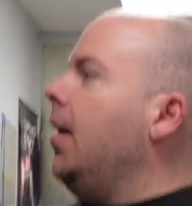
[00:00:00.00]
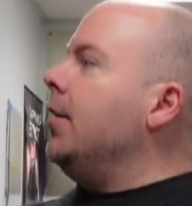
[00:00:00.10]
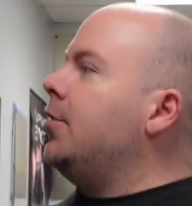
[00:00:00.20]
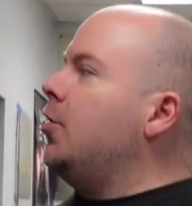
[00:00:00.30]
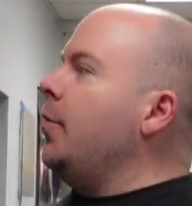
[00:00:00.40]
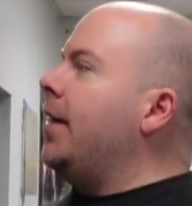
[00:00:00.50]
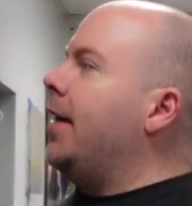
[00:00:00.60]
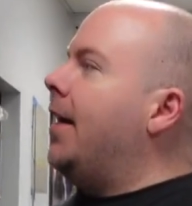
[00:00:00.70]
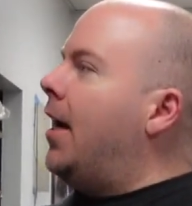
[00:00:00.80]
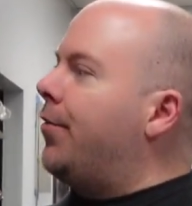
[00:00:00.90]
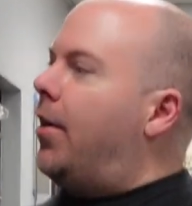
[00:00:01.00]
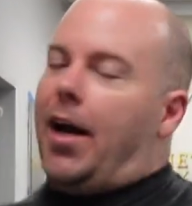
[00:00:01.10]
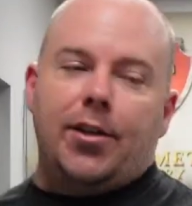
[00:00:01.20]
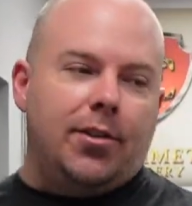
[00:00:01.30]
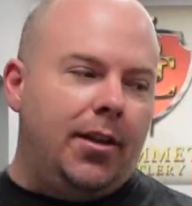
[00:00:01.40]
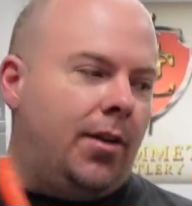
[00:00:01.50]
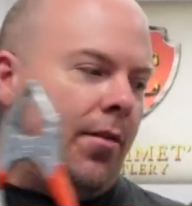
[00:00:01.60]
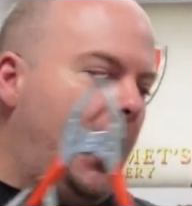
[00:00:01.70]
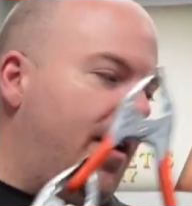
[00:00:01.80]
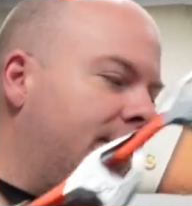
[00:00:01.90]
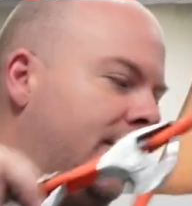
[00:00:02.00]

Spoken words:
Assuming it ever actually arrives,